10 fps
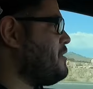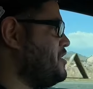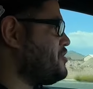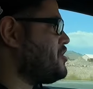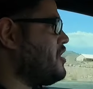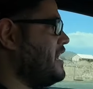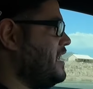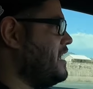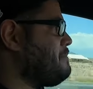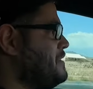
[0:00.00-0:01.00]
when you start
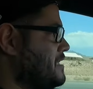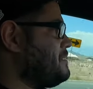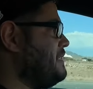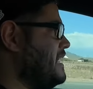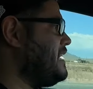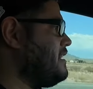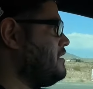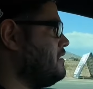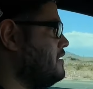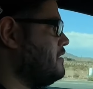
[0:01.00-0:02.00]
getting up into speed,
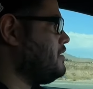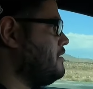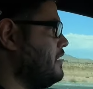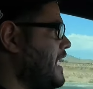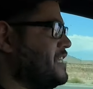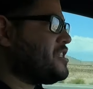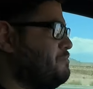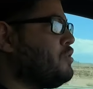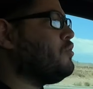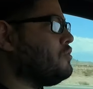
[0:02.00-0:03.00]
it
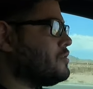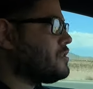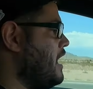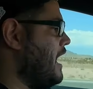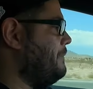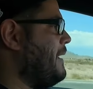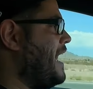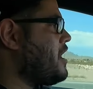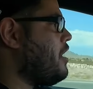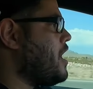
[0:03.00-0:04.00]
just pulls. On
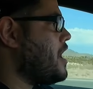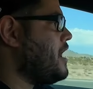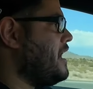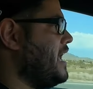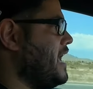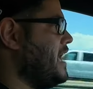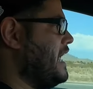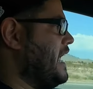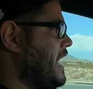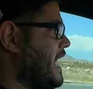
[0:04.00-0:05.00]
my car,
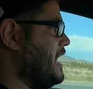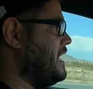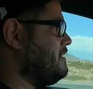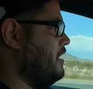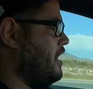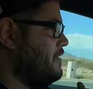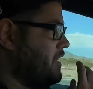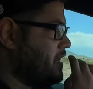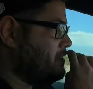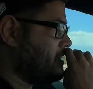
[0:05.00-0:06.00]

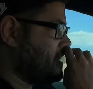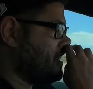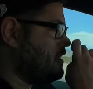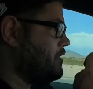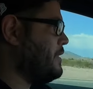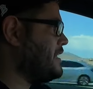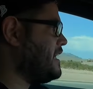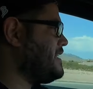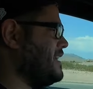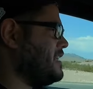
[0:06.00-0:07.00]
the red
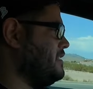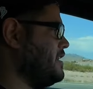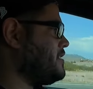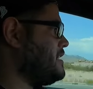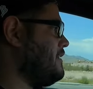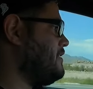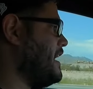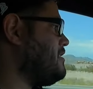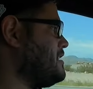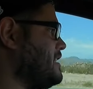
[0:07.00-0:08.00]
line's like near
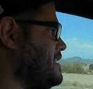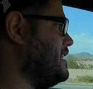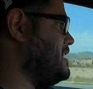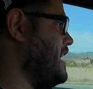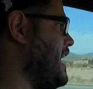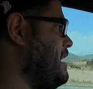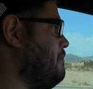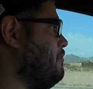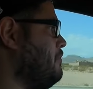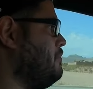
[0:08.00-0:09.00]
7,000, it's like 68.
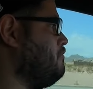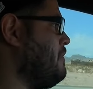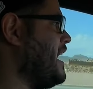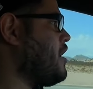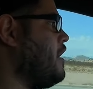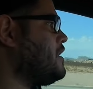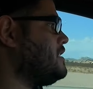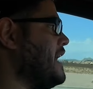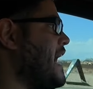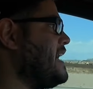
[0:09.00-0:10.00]
My car
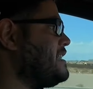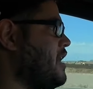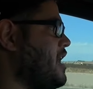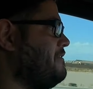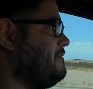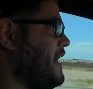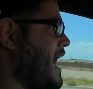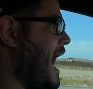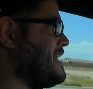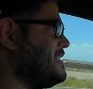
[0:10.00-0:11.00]
dies off
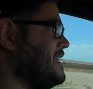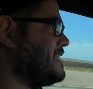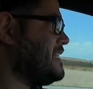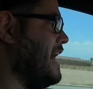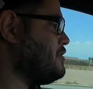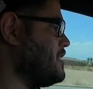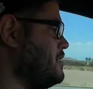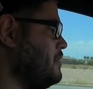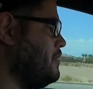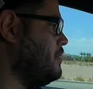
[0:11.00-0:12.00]
at
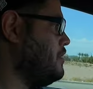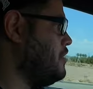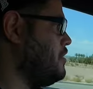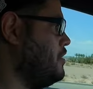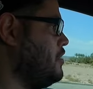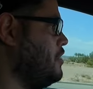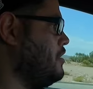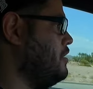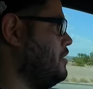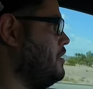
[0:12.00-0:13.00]

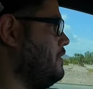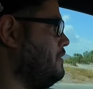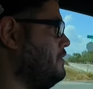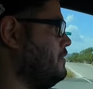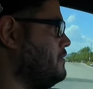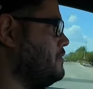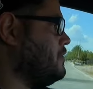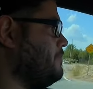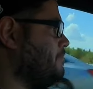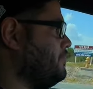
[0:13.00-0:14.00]
6,000. This one
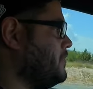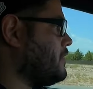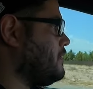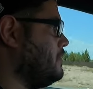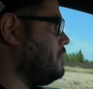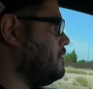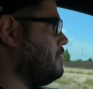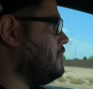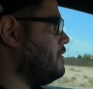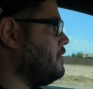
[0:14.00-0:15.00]
does pull all the way to red
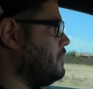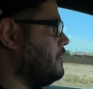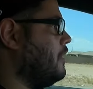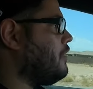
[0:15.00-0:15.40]
line though.